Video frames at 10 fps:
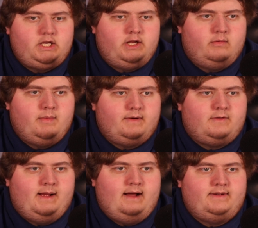You know, we went
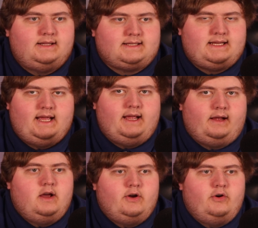from having this
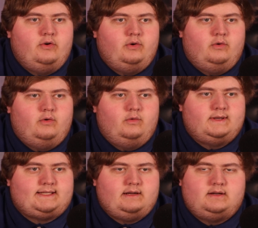king who
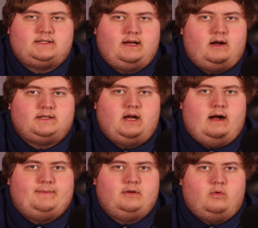was seriously on
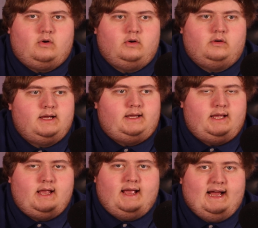top of the world,
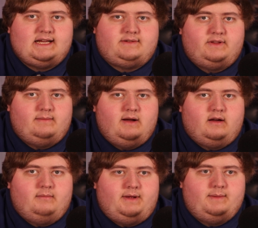kicking ass for the
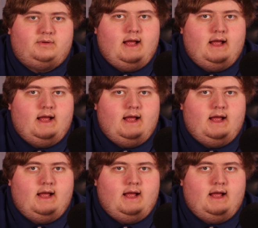American people.